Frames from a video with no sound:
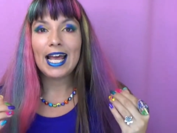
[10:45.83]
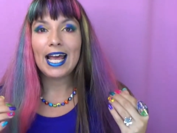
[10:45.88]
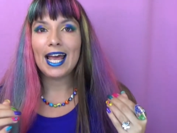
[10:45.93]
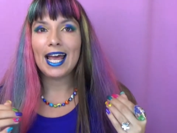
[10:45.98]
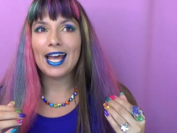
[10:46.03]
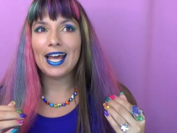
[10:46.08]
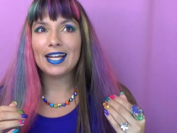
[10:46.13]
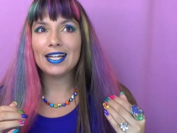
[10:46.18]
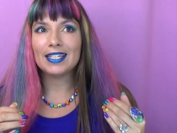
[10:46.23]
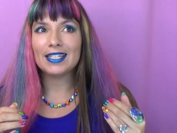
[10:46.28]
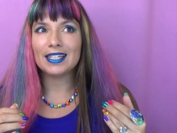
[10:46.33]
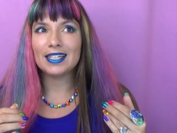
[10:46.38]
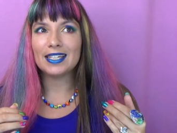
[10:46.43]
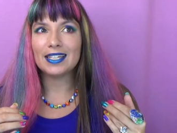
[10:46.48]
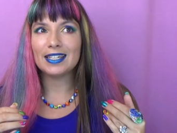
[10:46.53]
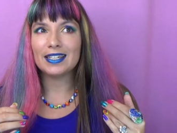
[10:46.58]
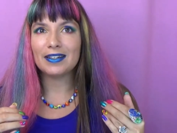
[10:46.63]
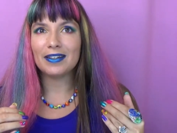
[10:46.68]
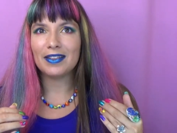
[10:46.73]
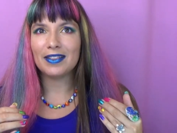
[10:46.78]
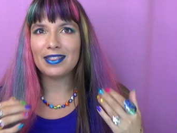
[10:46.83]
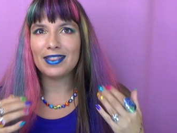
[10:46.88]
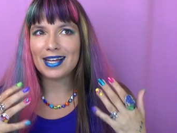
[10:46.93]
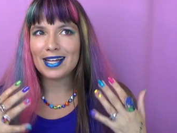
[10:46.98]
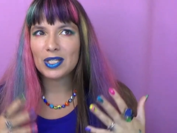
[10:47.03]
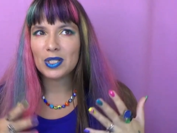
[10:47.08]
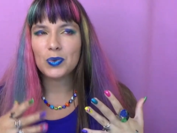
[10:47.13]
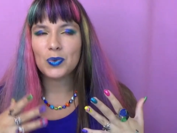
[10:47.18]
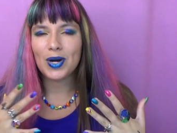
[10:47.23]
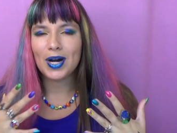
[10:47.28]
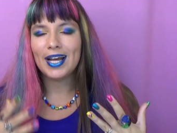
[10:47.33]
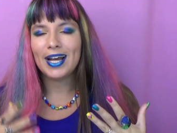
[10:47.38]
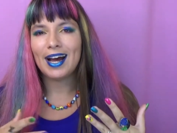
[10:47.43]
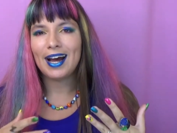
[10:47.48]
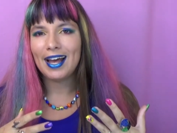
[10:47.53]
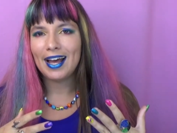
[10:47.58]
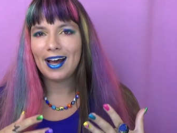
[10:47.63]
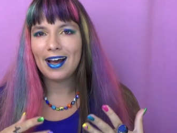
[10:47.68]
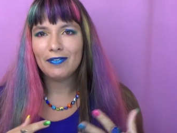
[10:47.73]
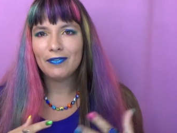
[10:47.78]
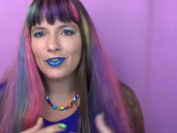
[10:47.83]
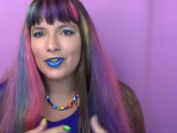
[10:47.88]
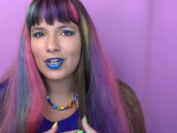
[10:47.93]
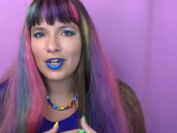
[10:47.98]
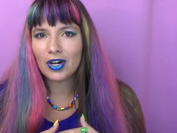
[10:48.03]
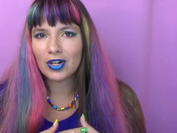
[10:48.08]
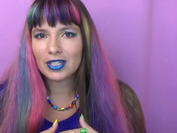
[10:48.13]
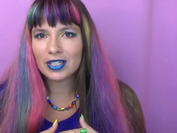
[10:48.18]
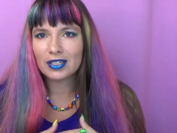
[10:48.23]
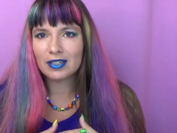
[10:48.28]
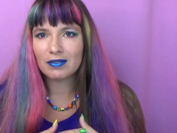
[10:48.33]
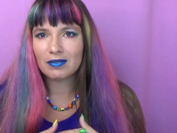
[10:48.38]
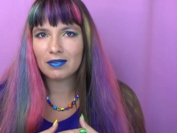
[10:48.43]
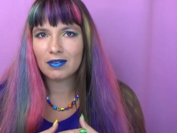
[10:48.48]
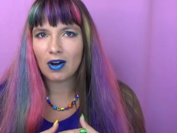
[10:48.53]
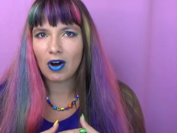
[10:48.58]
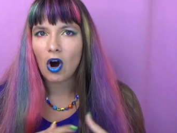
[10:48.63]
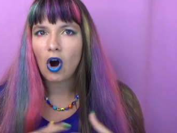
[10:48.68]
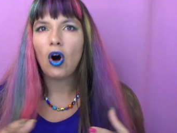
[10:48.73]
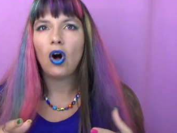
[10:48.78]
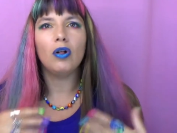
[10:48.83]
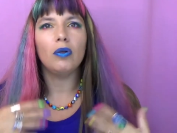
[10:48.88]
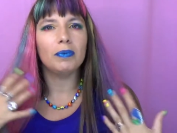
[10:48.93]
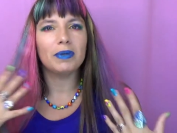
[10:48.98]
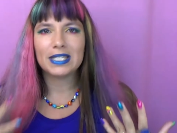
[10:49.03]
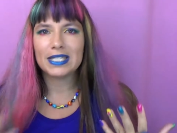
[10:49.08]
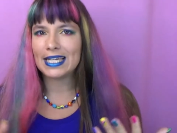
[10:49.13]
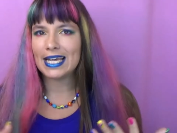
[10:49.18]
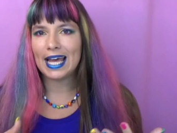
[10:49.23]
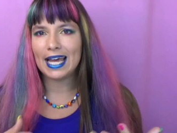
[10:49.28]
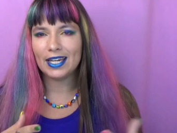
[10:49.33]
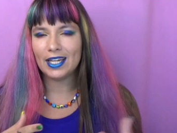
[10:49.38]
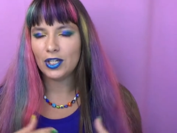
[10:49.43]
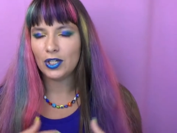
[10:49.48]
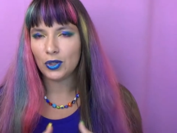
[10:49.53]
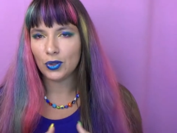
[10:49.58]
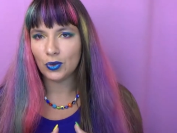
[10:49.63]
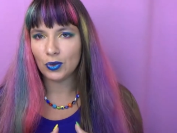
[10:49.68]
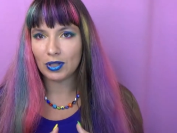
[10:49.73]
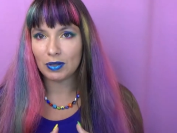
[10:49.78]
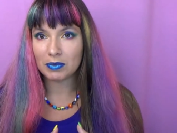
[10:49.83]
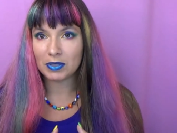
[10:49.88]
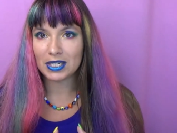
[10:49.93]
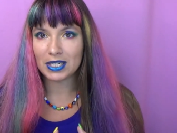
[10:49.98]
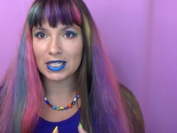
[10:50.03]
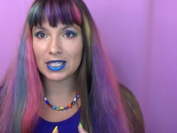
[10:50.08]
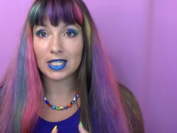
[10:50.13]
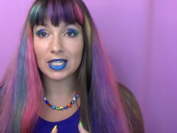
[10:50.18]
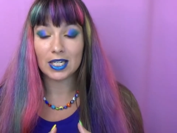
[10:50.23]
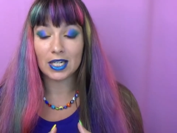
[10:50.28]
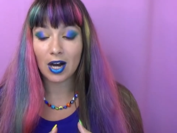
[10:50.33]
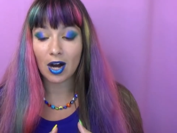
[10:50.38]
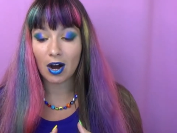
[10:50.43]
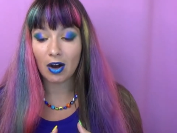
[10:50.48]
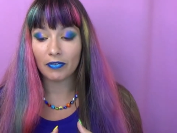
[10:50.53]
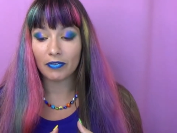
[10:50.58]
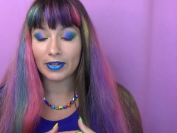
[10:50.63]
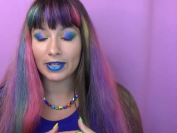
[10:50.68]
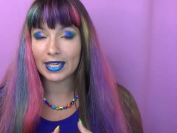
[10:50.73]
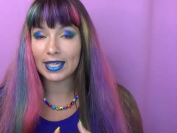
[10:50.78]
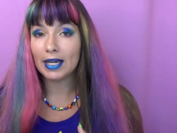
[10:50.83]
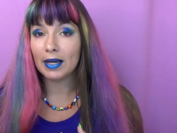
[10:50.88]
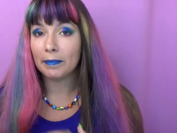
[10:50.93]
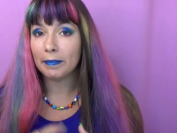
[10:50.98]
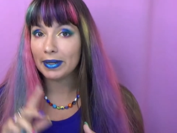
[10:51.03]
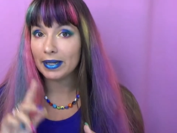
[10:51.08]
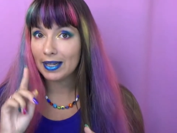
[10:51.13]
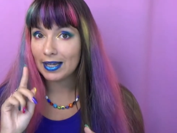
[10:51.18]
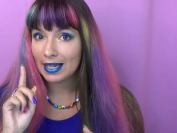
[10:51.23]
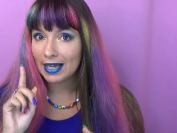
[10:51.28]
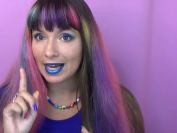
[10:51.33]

and uh, that's why I haven't gotten almost any new lipsticks in half a year, but